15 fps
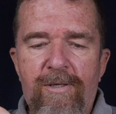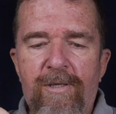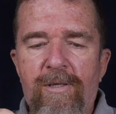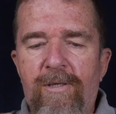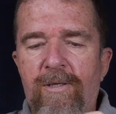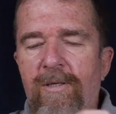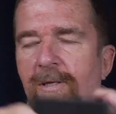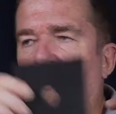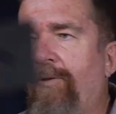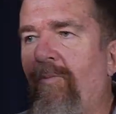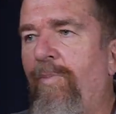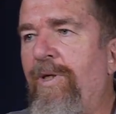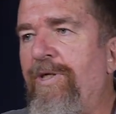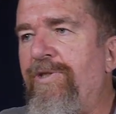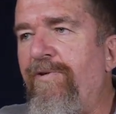a little
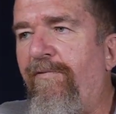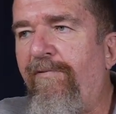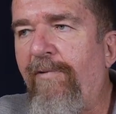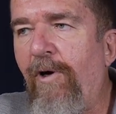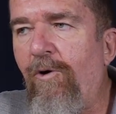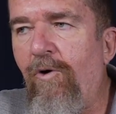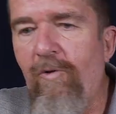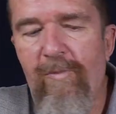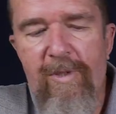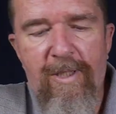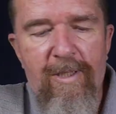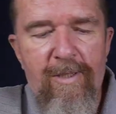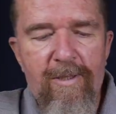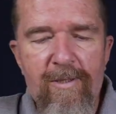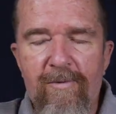piece of foam
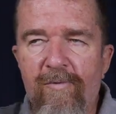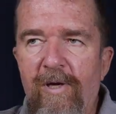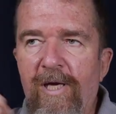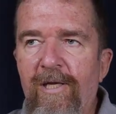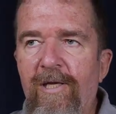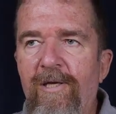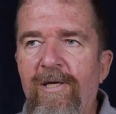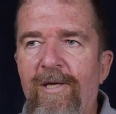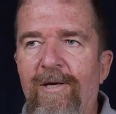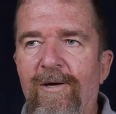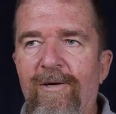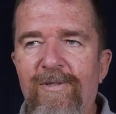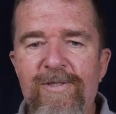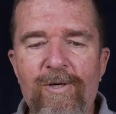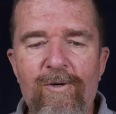and right in
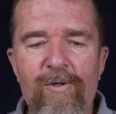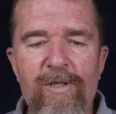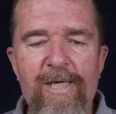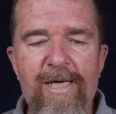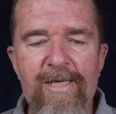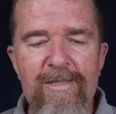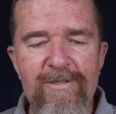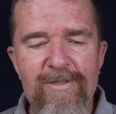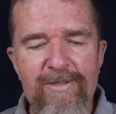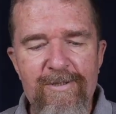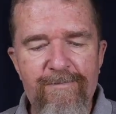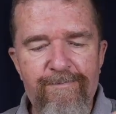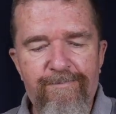here is our lens.